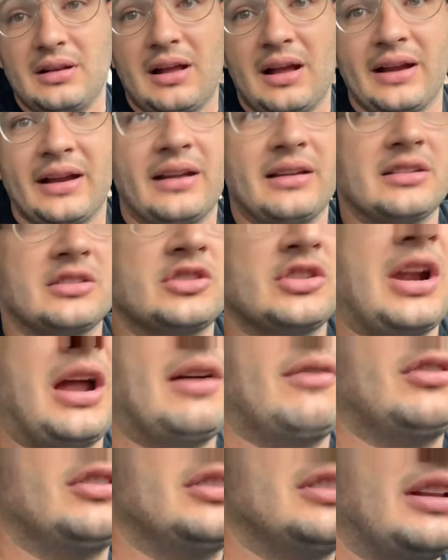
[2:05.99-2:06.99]
I gotta
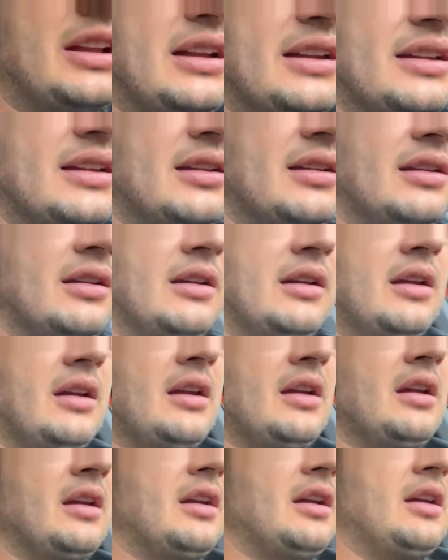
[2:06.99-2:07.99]
travel like
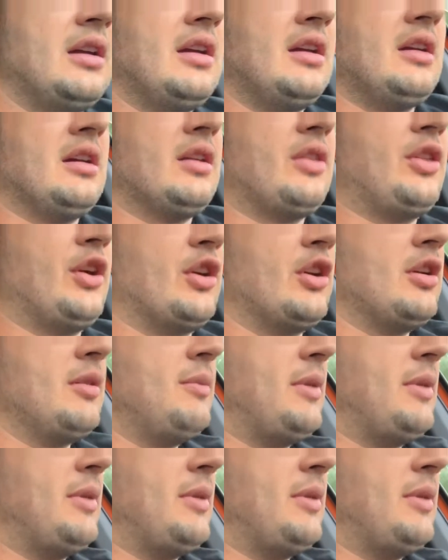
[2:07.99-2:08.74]
30